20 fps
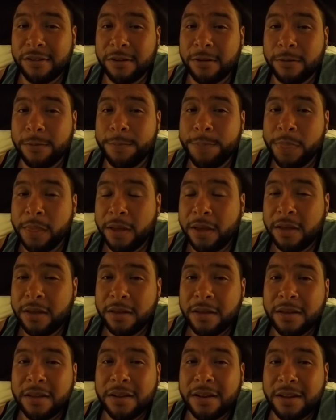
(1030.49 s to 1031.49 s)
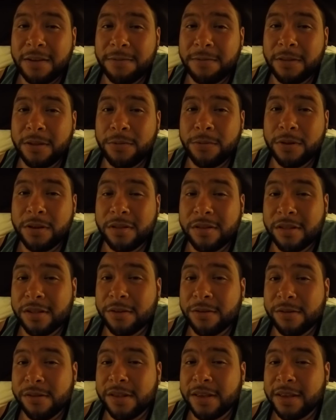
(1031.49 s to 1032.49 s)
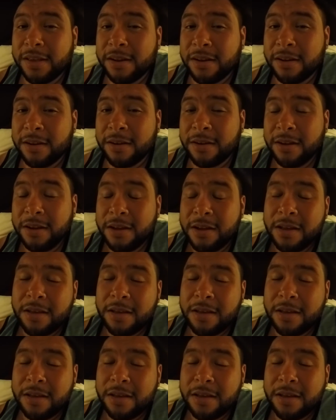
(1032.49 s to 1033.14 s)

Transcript: so definitely would consider staying there.